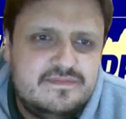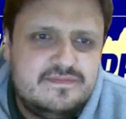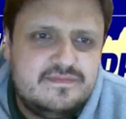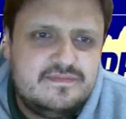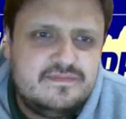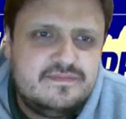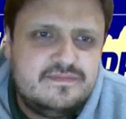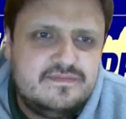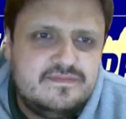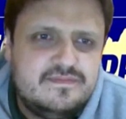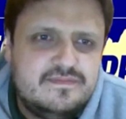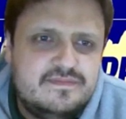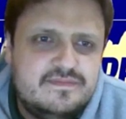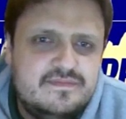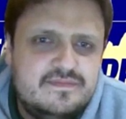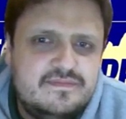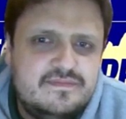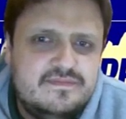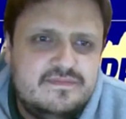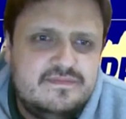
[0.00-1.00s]

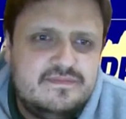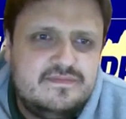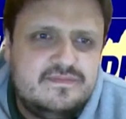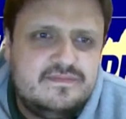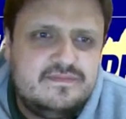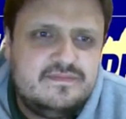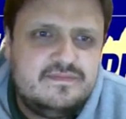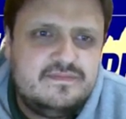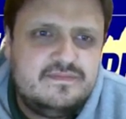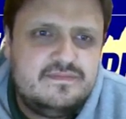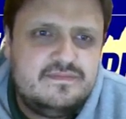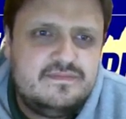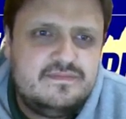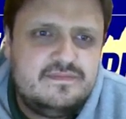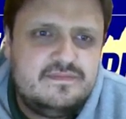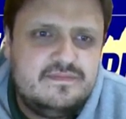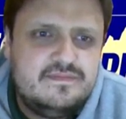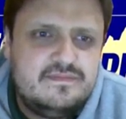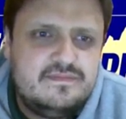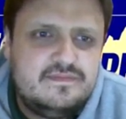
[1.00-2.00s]

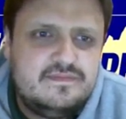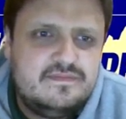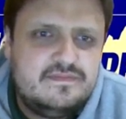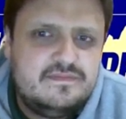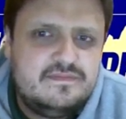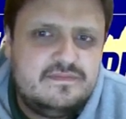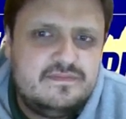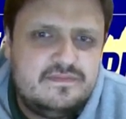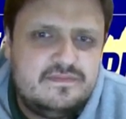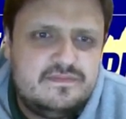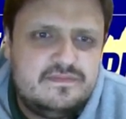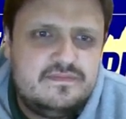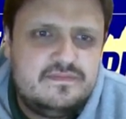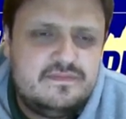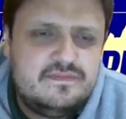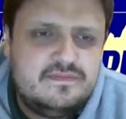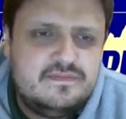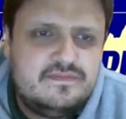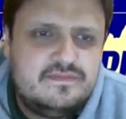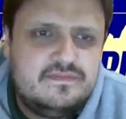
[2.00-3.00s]

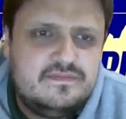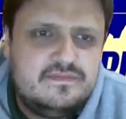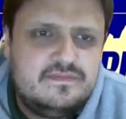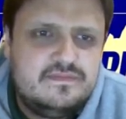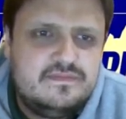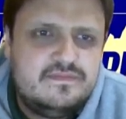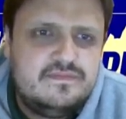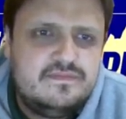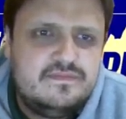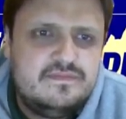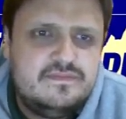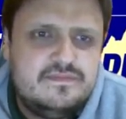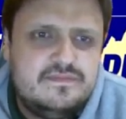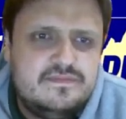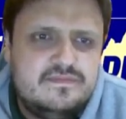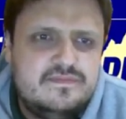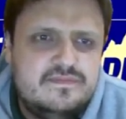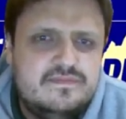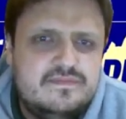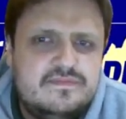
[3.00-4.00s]

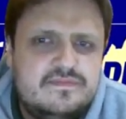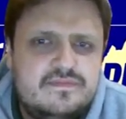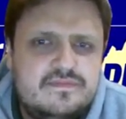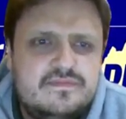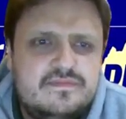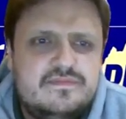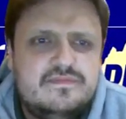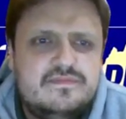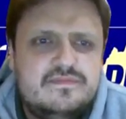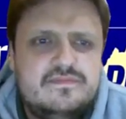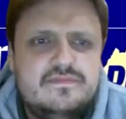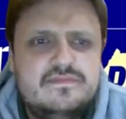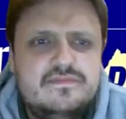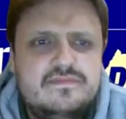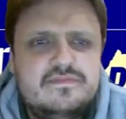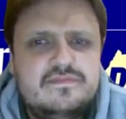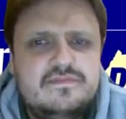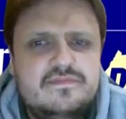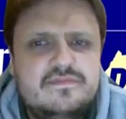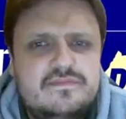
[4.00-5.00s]

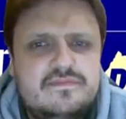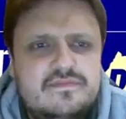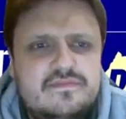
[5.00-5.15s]
(not speaking)